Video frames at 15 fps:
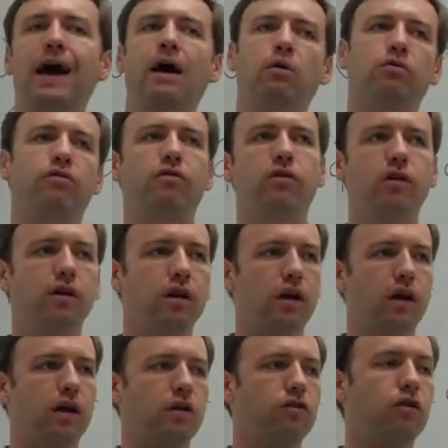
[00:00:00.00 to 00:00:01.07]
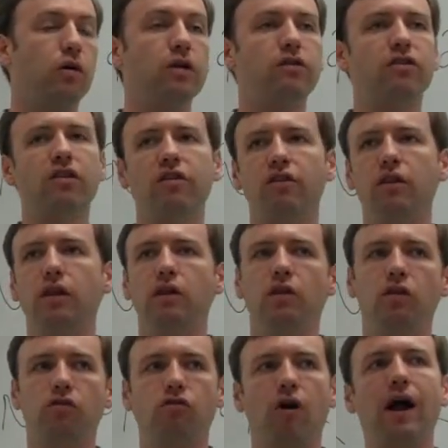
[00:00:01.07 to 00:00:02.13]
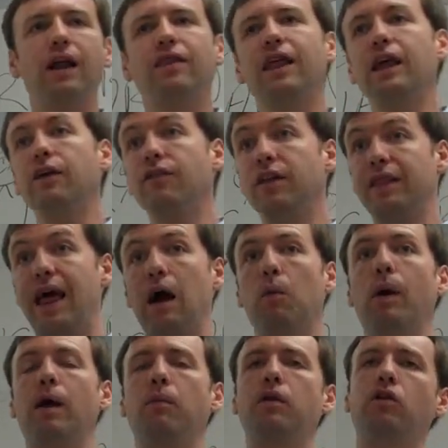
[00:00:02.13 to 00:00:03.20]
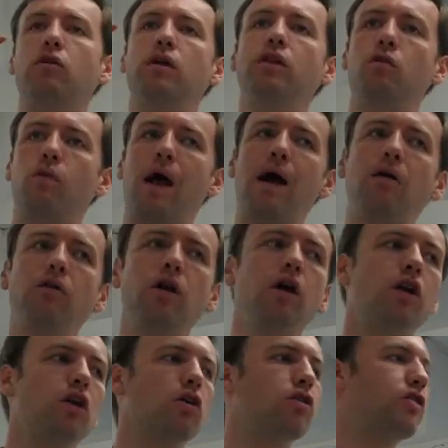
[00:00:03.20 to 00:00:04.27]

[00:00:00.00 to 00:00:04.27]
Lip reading: house. So it's think of it that way. When you're in the round, you're